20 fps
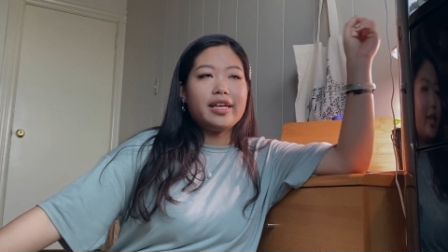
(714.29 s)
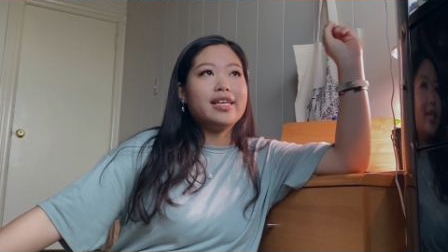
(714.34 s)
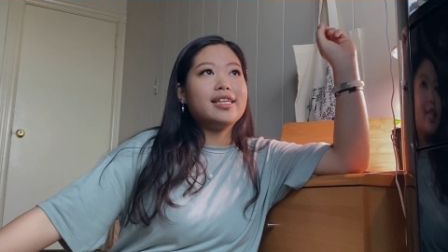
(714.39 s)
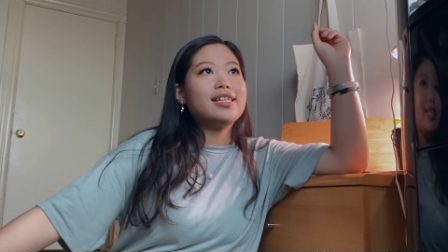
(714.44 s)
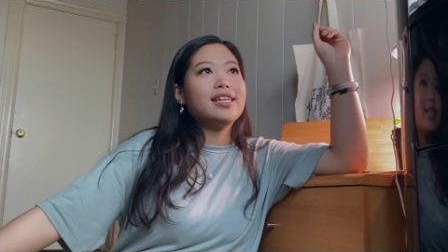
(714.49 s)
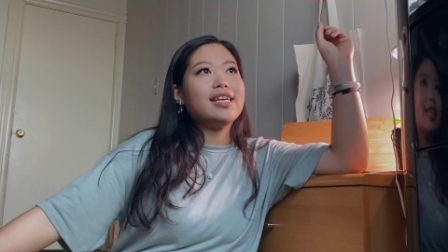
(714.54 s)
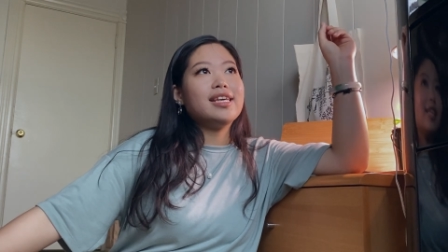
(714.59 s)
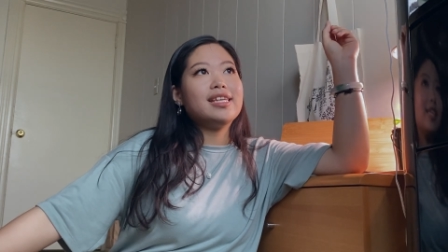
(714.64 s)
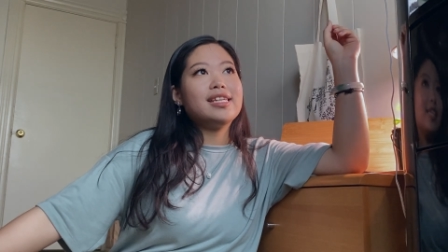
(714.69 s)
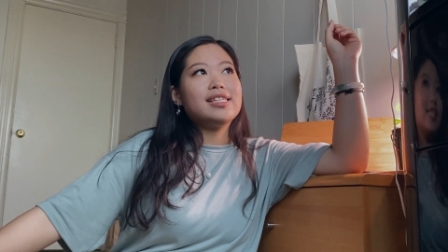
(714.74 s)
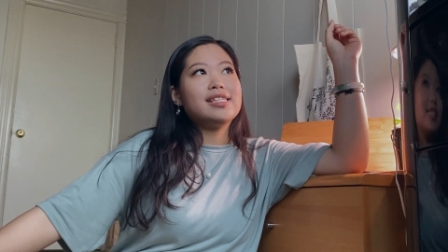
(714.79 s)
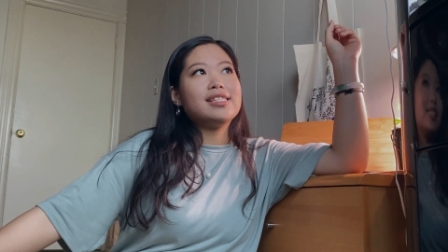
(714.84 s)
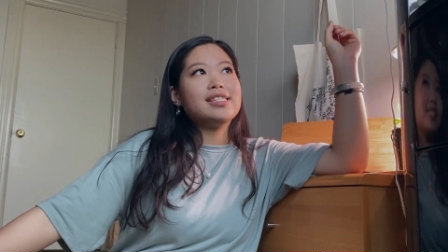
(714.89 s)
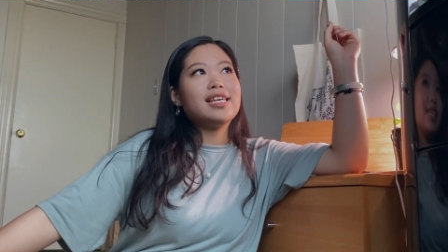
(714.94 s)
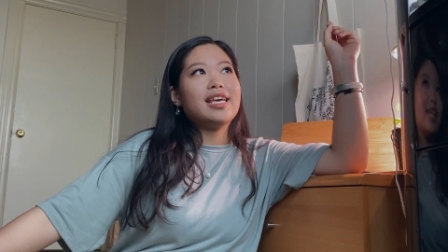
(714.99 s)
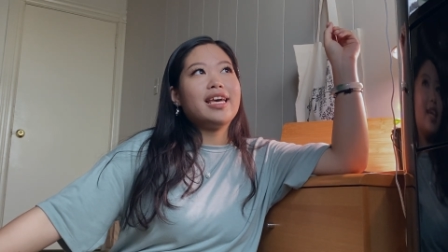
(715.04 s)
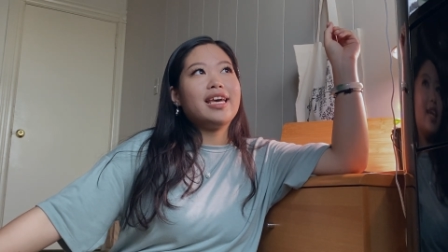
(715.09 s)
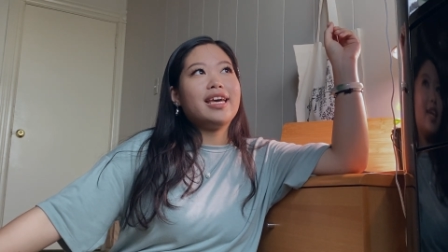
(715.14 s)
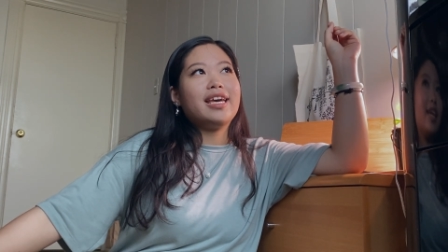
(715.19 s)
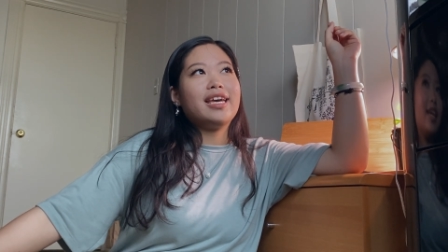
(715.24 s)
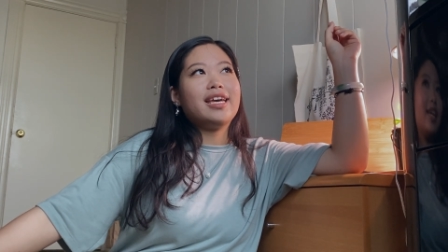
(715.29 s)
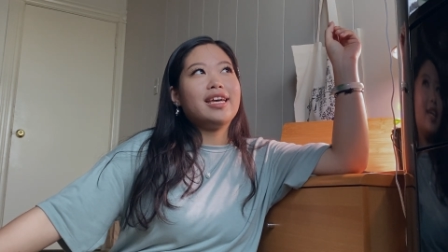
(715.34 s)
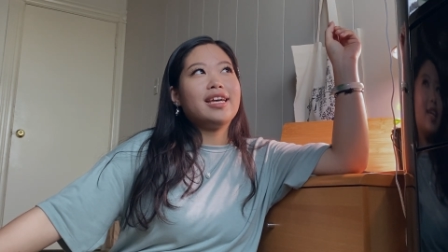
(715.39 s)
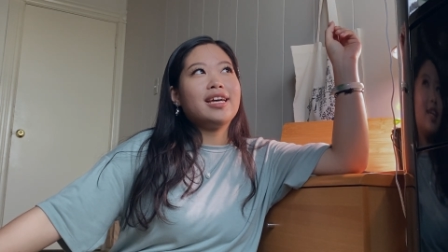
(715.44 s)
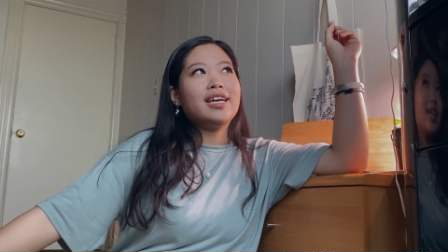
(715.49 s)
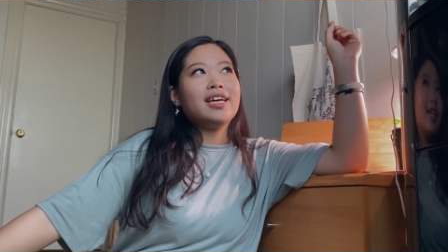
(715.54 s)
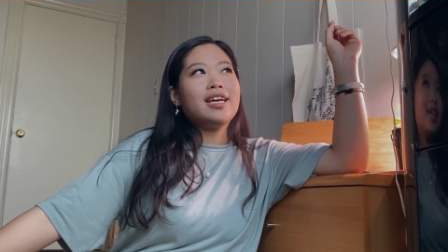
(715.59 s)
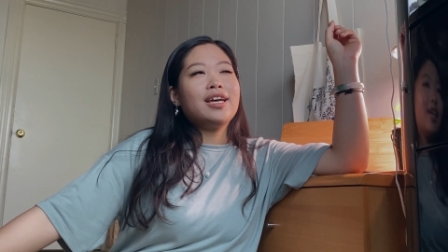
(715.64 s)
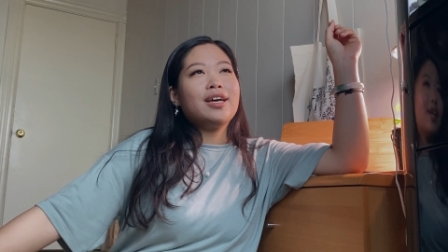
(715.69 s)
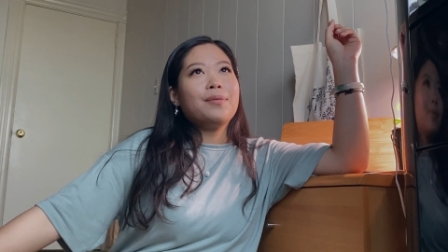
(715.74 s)
It is a
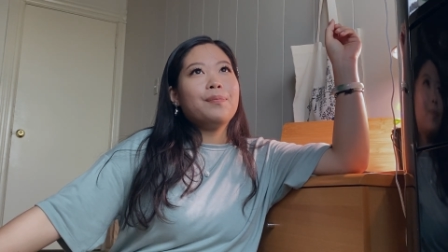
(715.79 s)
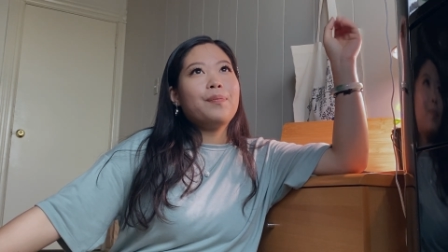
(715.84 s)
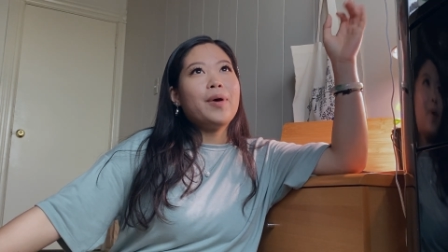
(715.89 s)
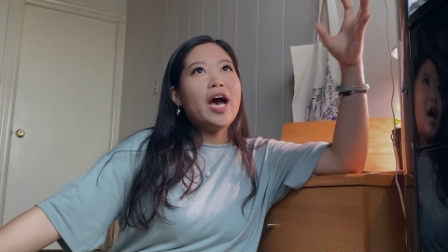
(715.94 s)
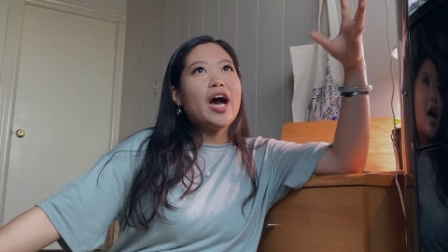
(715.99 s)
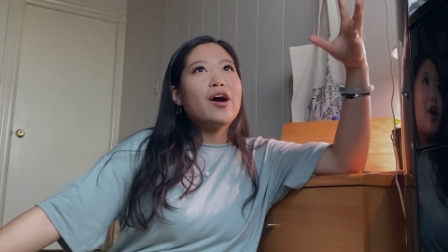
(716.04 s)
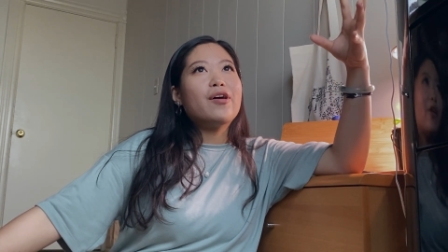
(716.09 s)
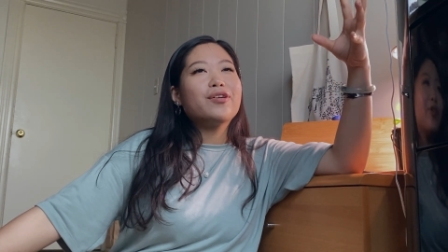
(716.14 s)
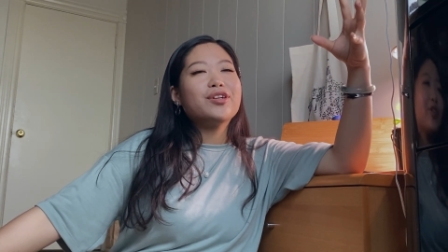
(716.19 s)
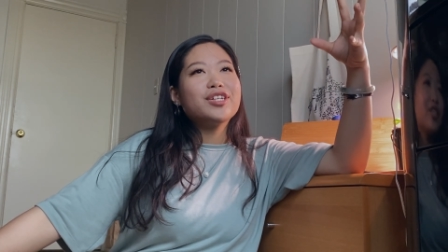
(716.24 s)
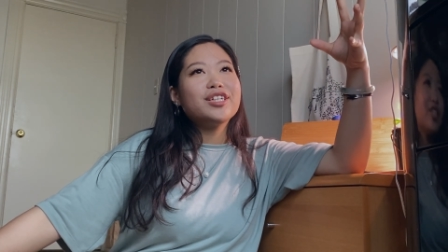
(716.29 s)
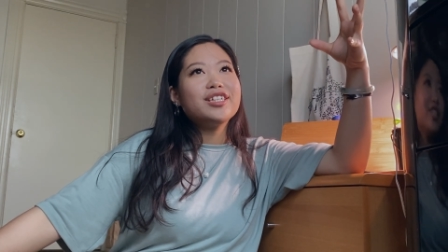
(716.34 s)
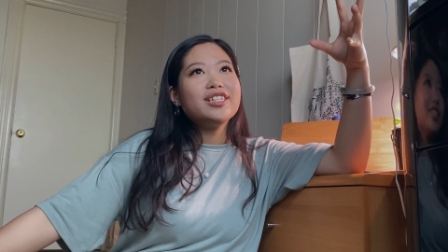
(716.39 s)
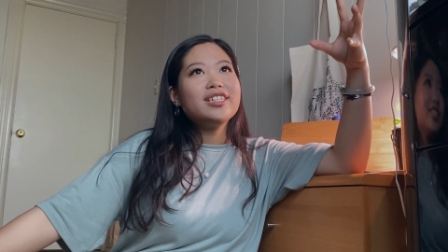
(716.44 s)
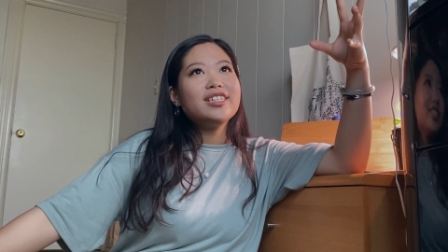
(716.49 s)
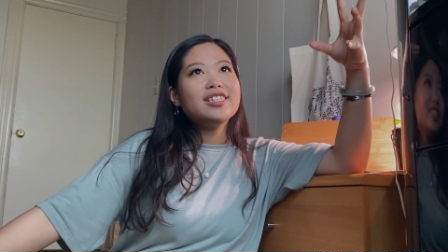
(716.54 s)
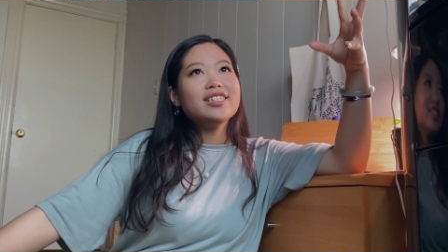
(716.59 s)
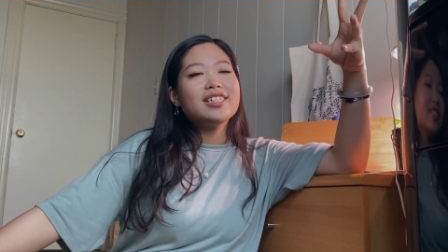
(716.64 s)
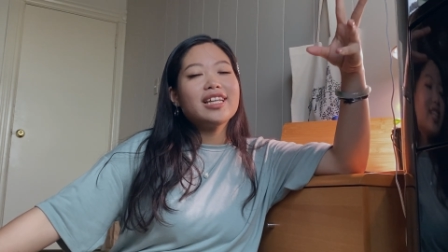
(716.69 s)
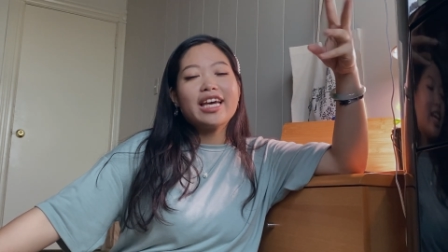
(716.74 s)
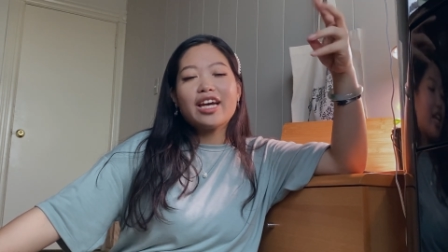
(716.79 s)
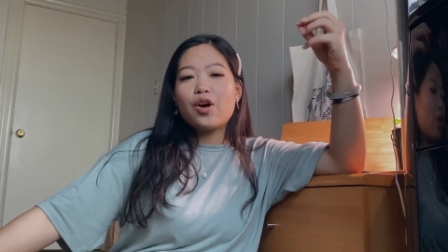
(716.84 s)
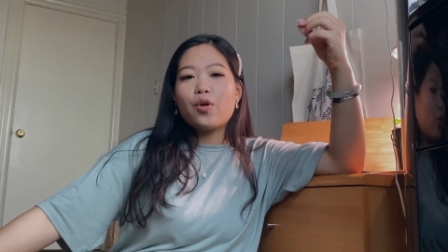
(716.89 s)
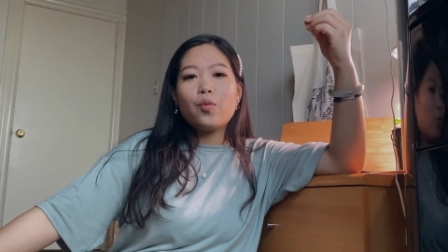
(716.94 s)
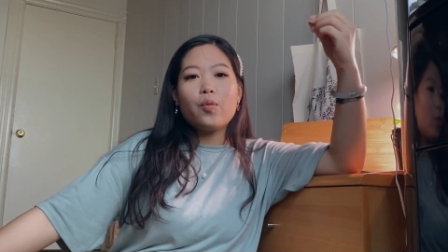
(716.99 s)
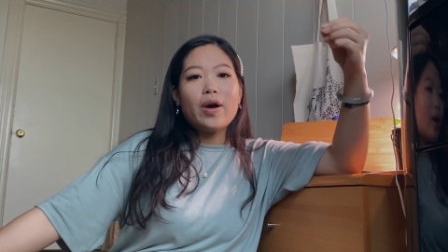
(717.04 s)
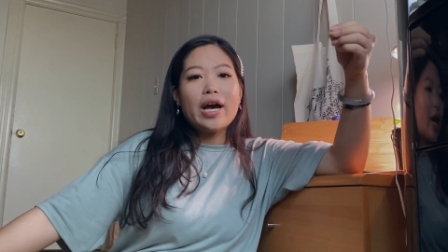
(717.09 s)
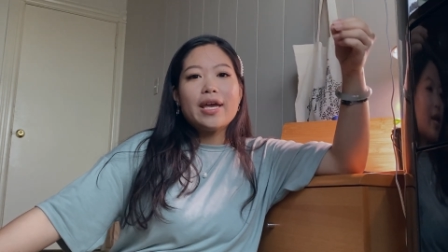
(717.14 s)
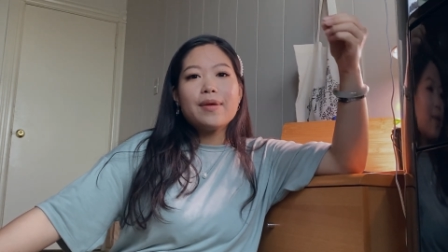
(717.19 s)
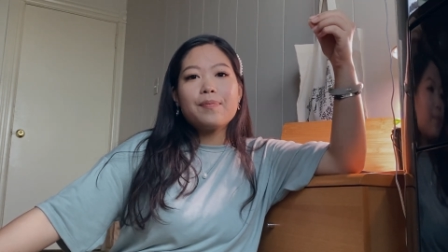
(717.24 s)
powder, like a
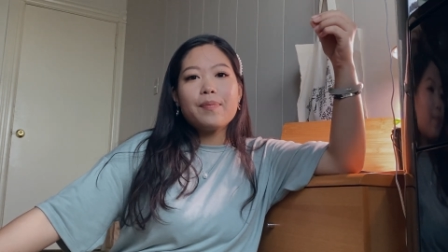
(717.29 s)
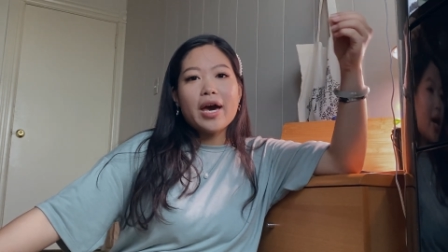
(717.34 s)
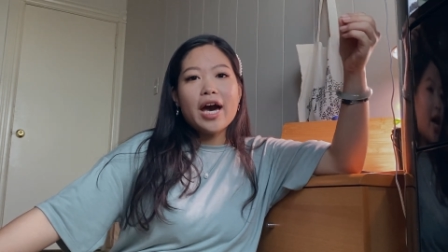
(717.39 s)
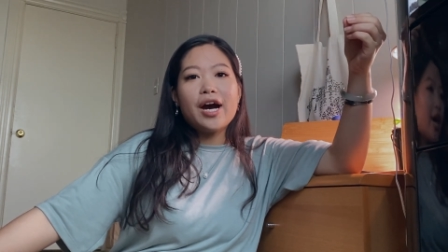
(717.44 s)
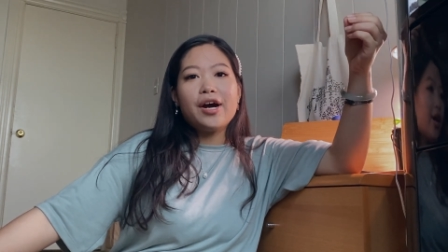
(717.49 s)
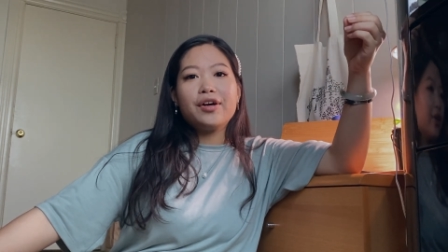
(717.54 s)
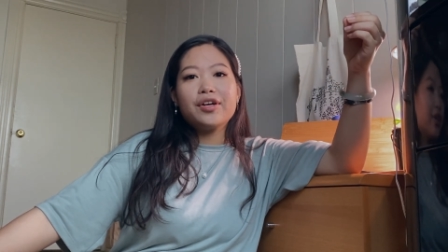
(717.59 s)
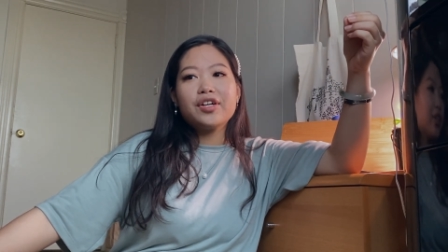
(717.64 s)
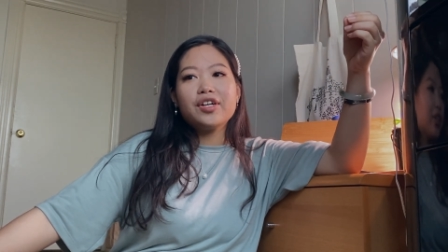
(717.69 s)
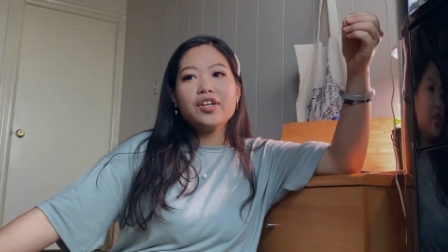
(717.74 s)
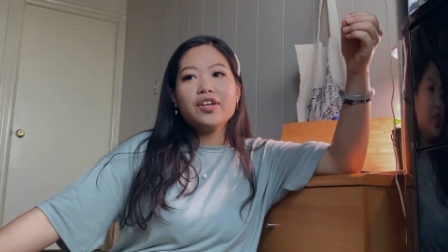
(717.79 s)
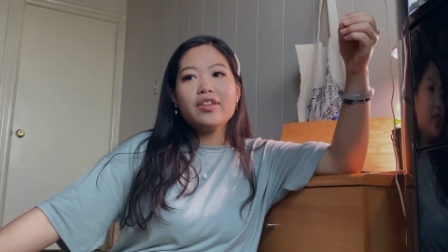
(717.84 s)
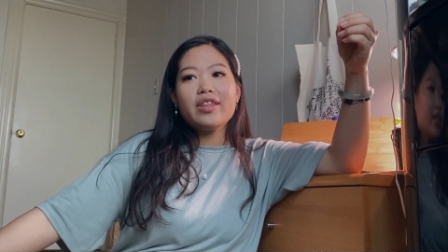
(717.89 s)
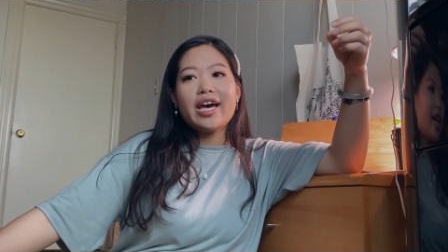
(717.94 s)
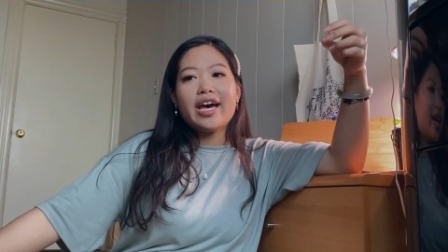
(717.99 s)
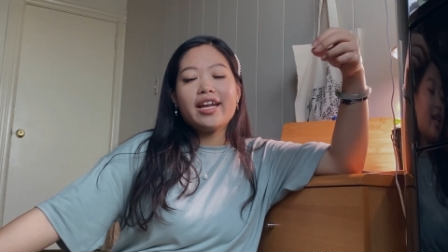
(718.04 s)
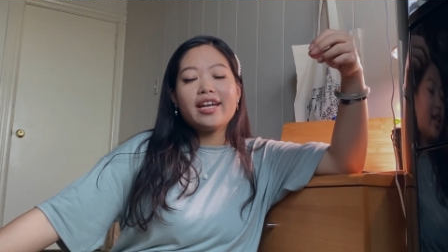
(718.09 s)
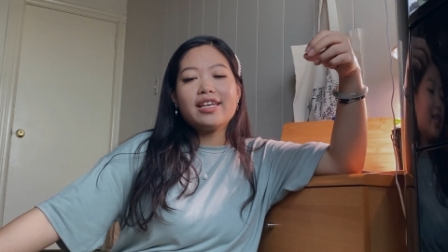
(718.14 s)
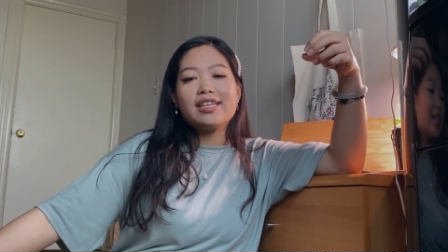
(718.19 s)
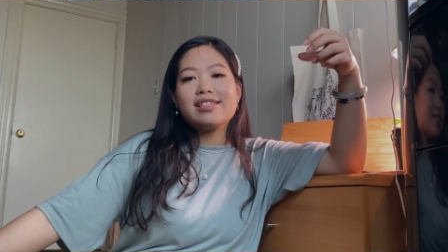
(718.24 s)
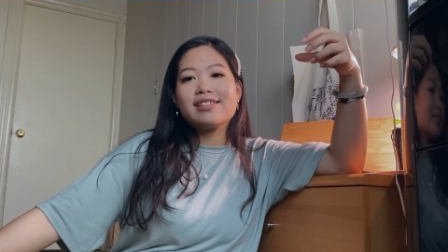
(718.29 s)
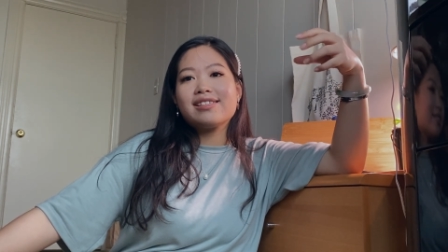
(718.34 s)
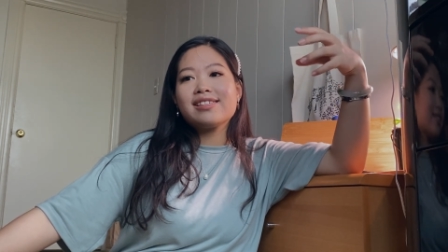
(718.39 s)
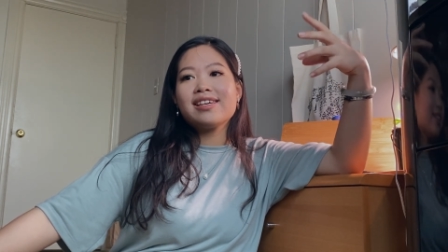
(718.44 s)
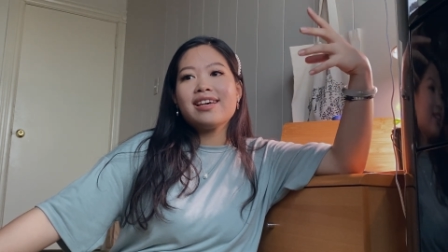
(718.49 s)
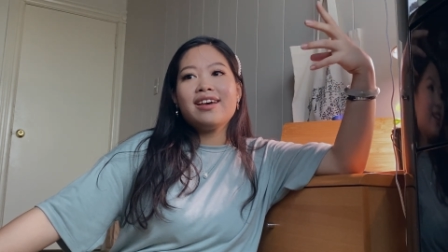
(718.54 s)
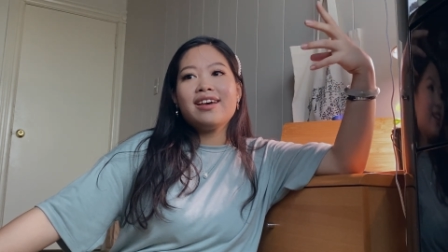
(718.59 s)
white powder that is